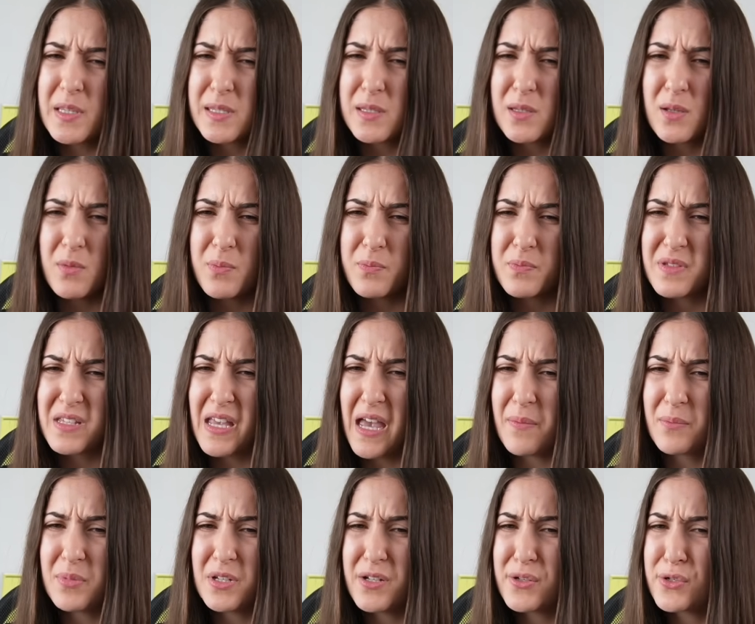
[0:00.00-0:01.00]
so
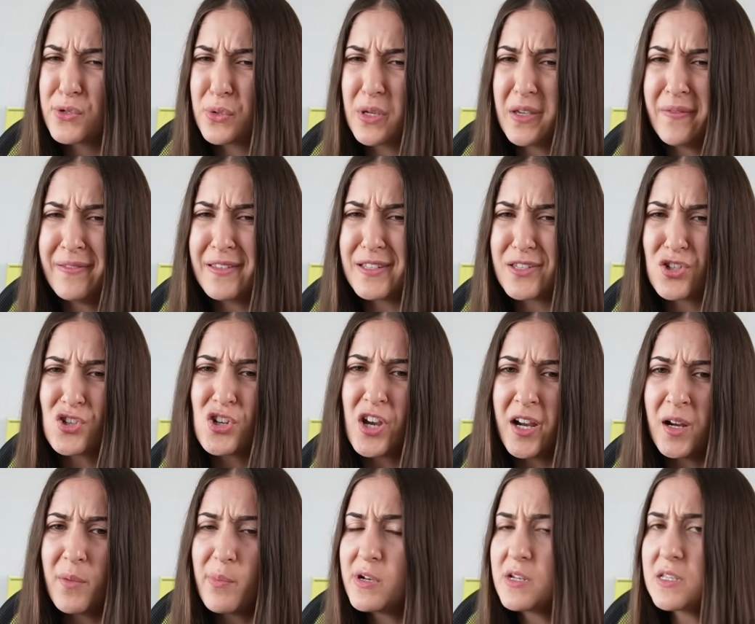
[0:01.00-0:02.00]
tempted to give this
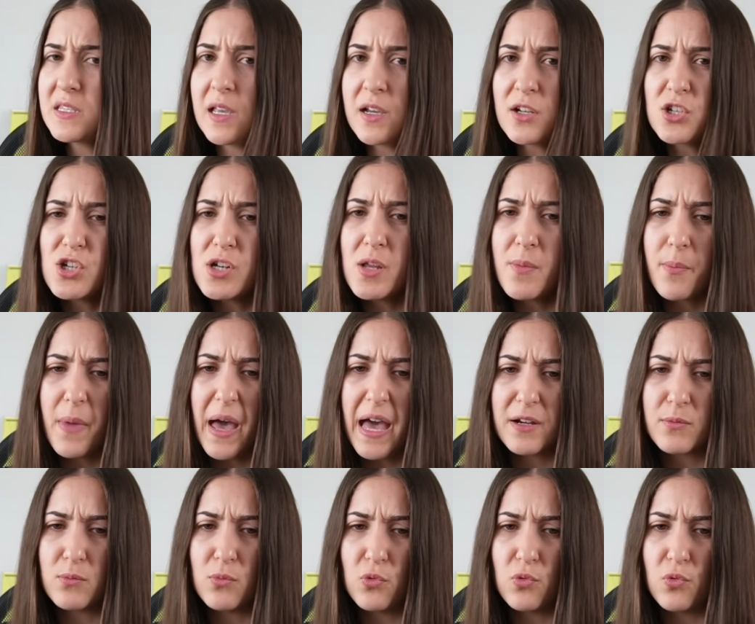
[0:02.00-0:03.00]
check, but it's actually a
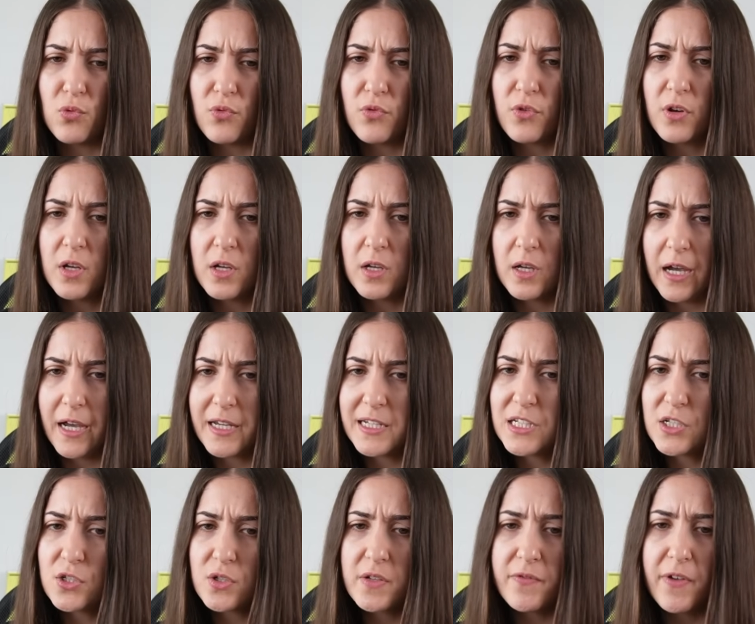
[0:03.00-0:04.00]
bad move. I
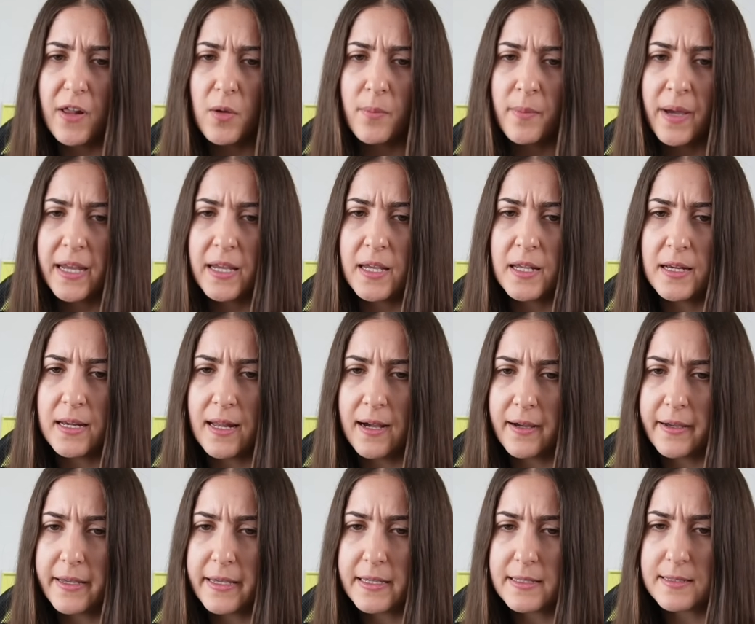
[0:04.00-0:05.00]
need to develop my
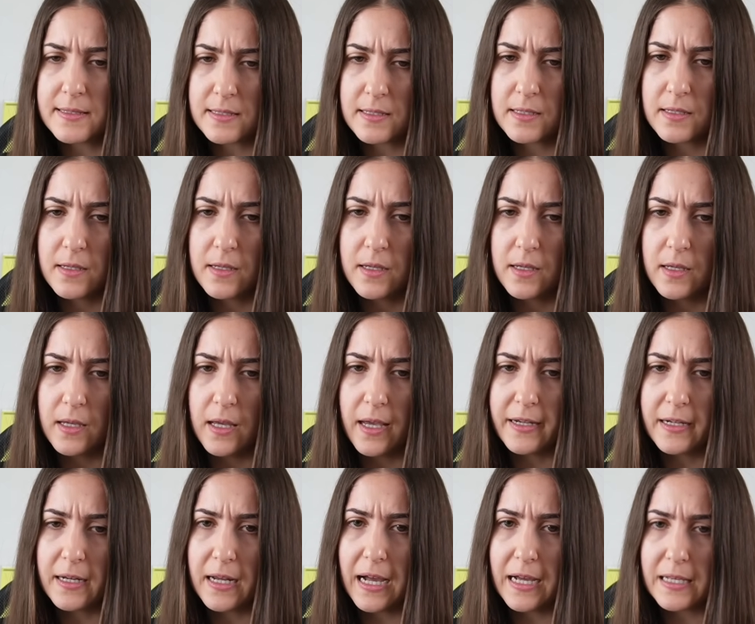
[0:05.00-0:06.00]
knight
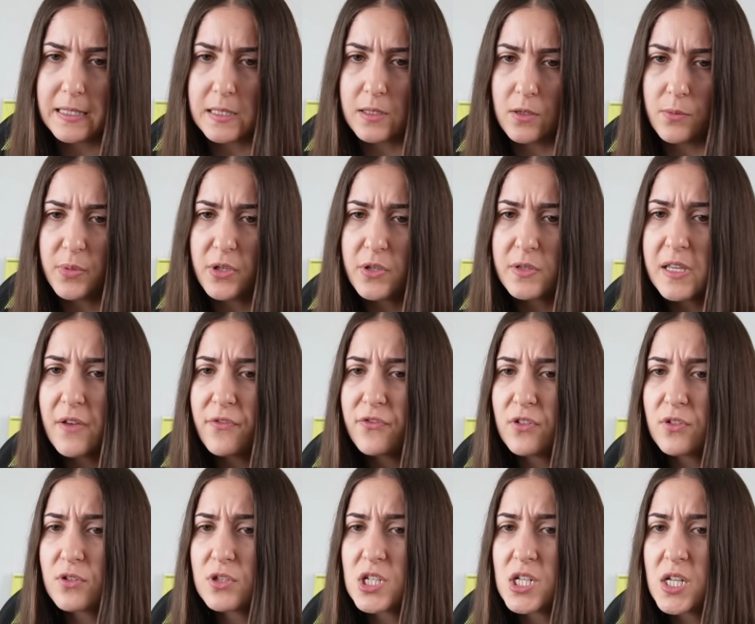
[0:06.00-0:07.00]
and castle, because
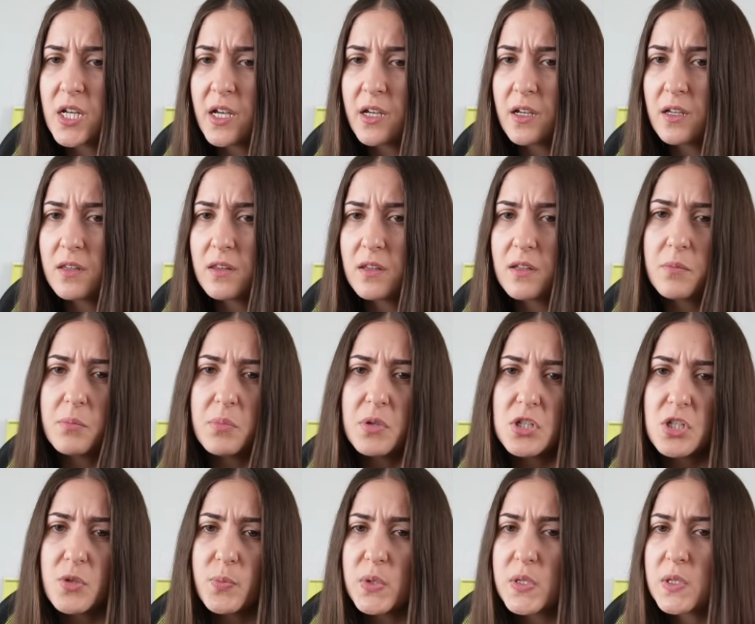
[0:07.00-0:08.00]
after check, the
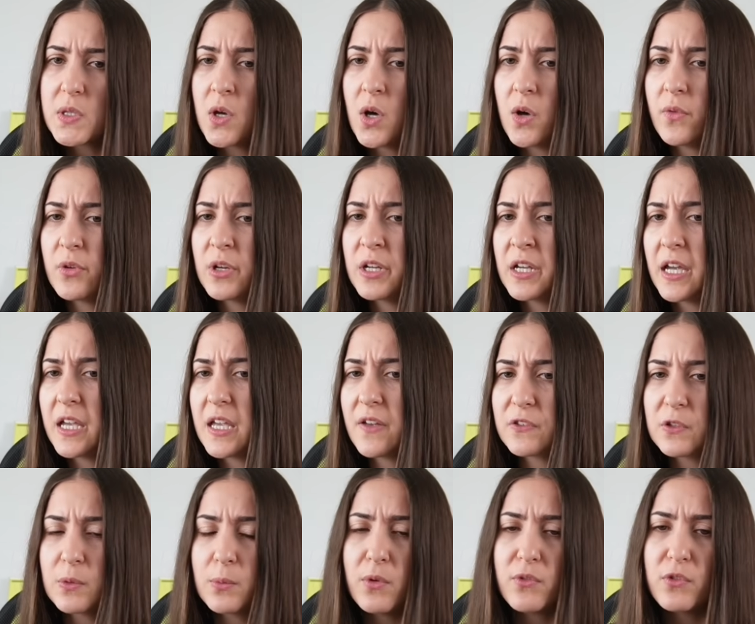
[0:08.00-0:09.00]
bishop is covering. I have
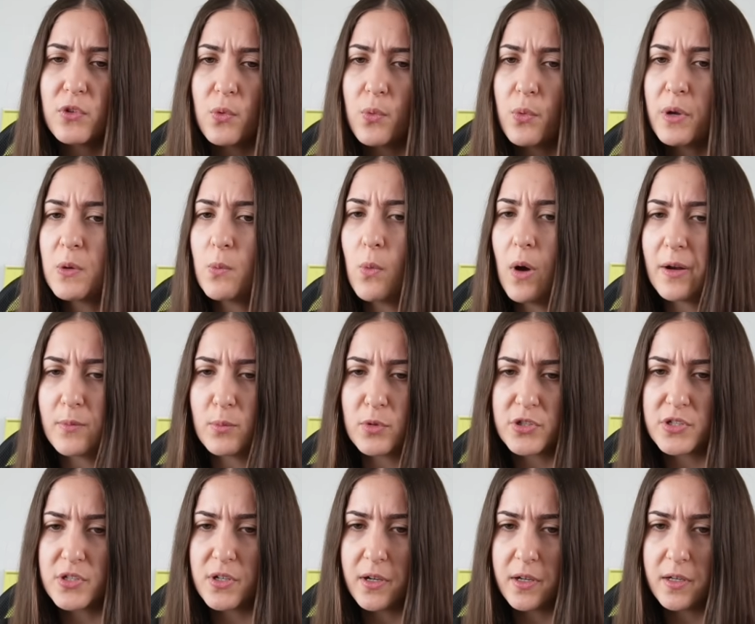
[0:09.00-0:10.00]
to move the queen one more
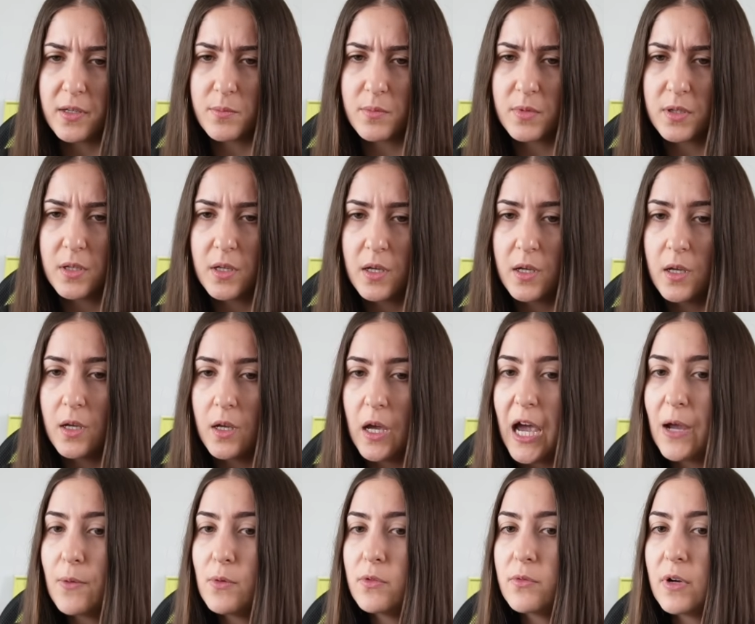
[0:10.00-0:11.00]
time.
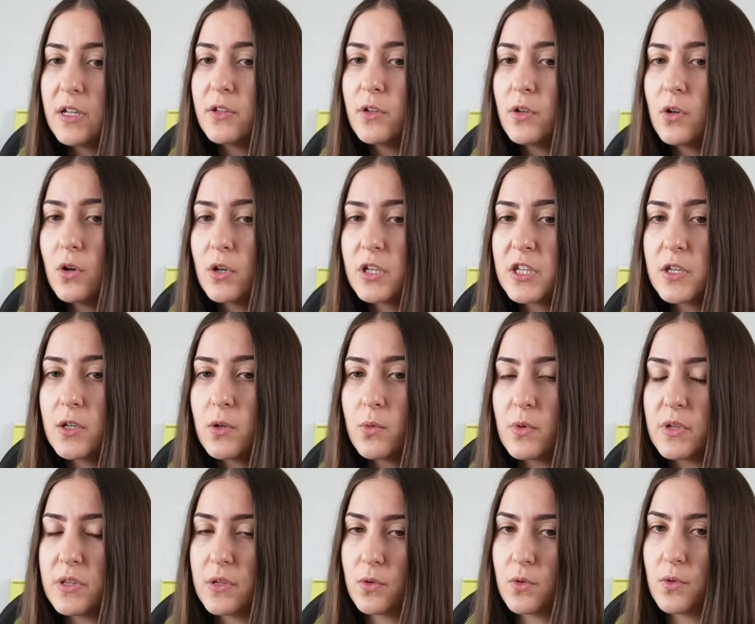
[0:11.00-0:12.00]
I will rather go here
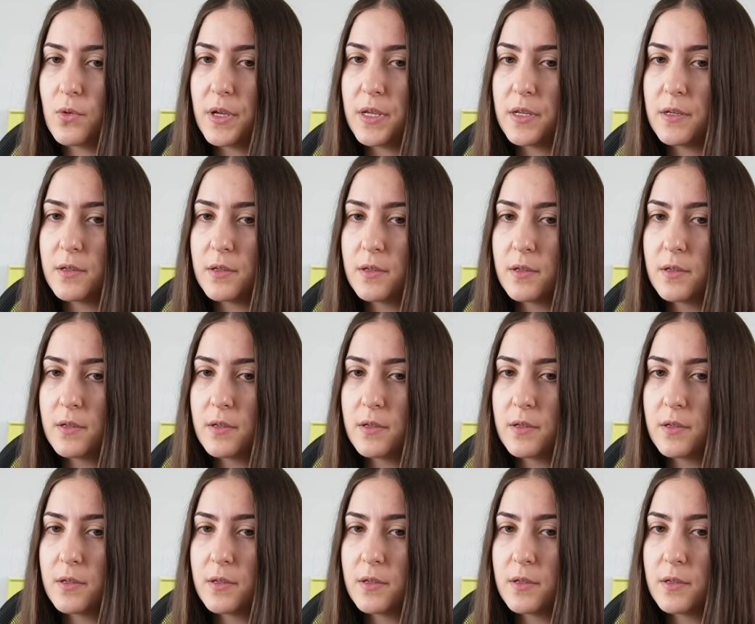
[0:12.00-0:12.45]
with the queen.